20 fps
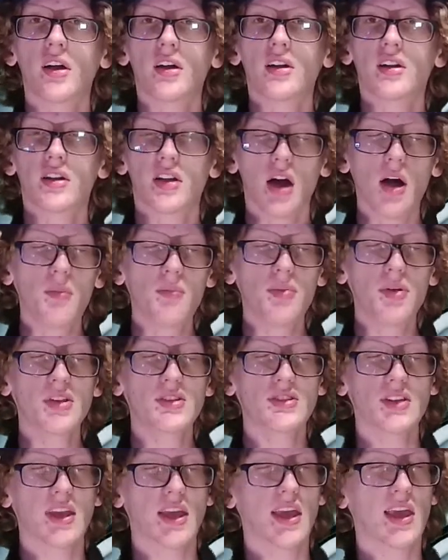Compass
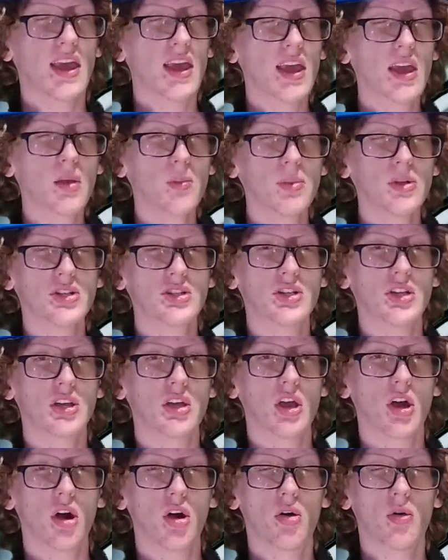and King
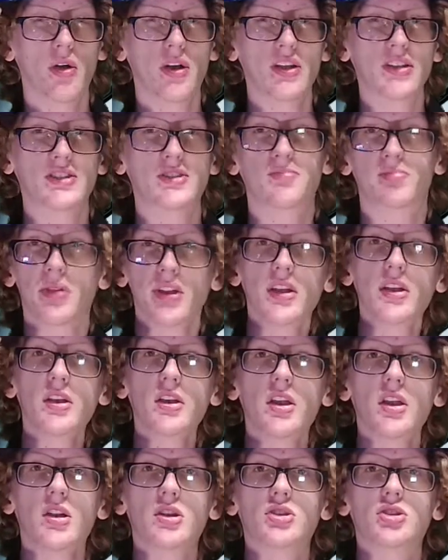Pachingo, in a
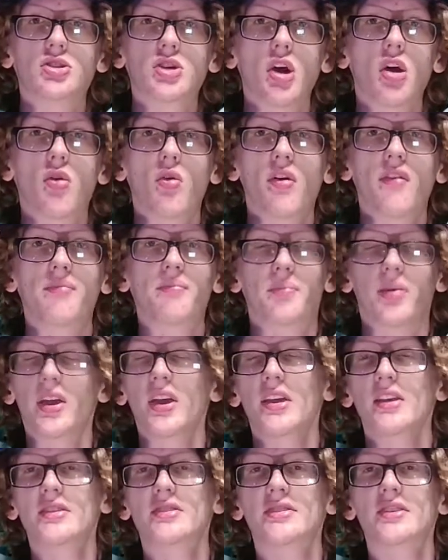splendid show of
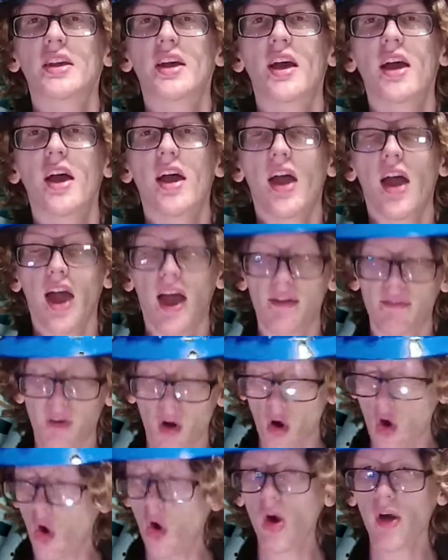peace, have
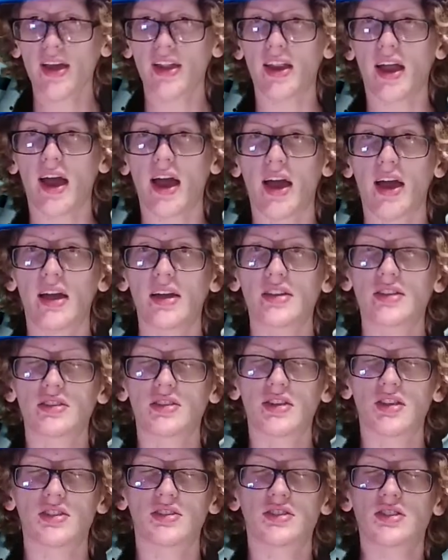
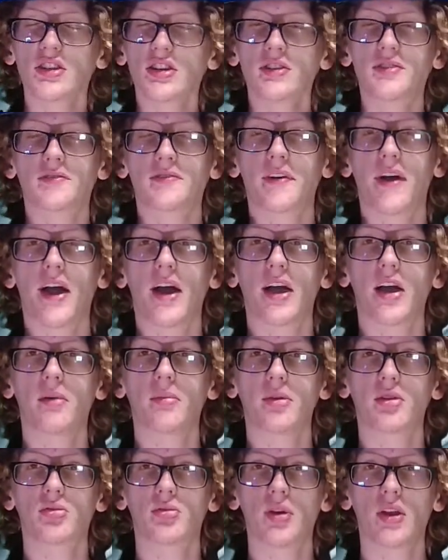organized a ceasefire
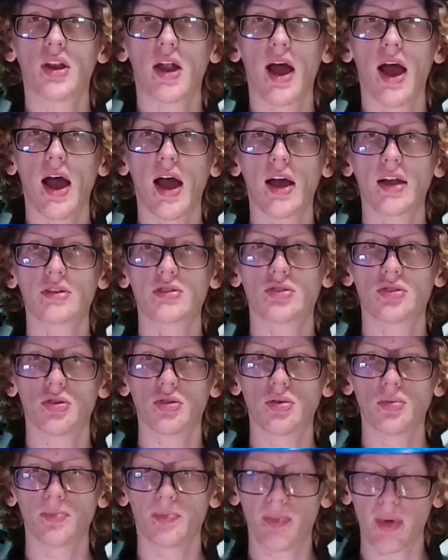between our
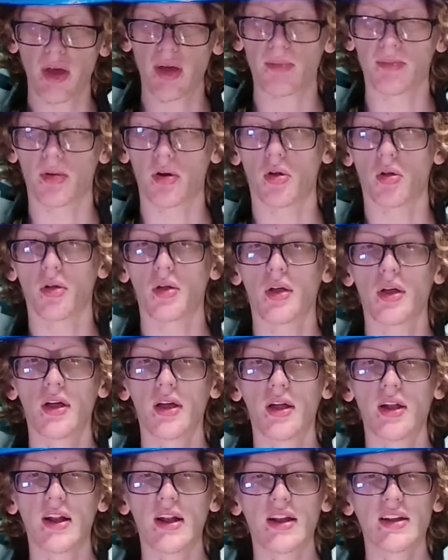two people.
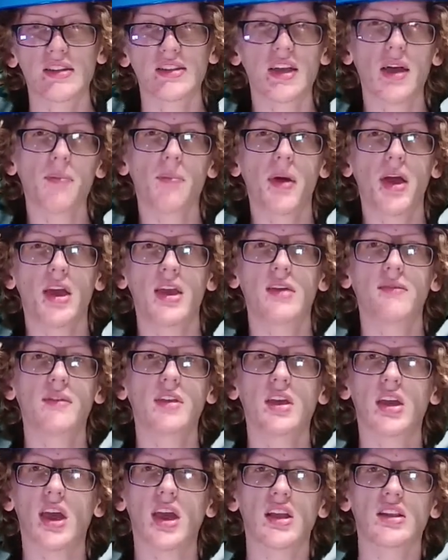Tepay
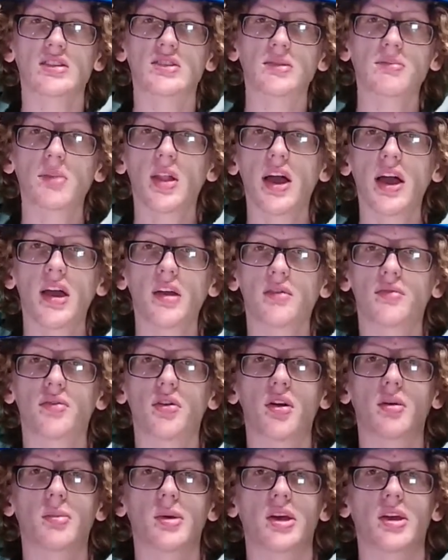even gained some land
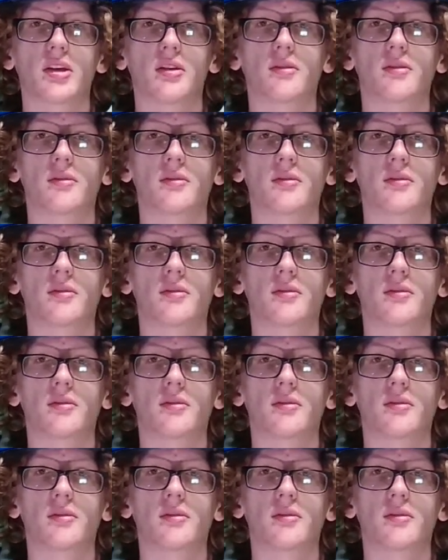from it.